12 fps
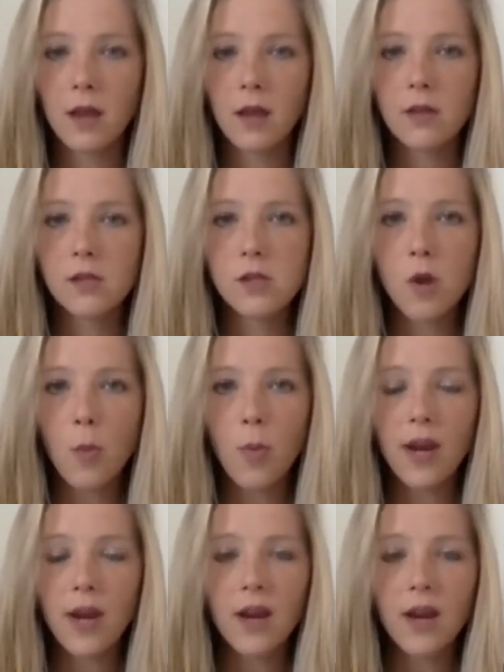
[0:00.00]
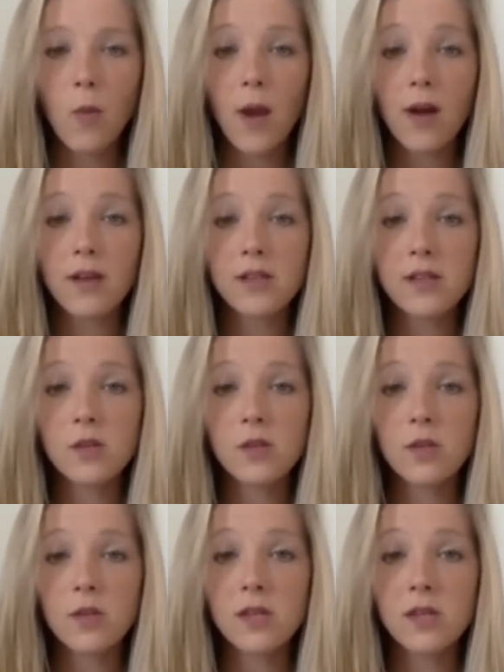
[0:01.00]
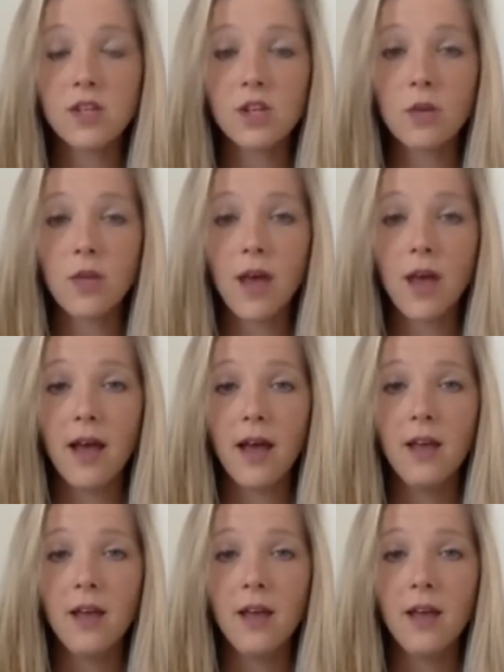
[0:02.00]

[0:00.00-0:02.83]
so bringing awareness to this issue that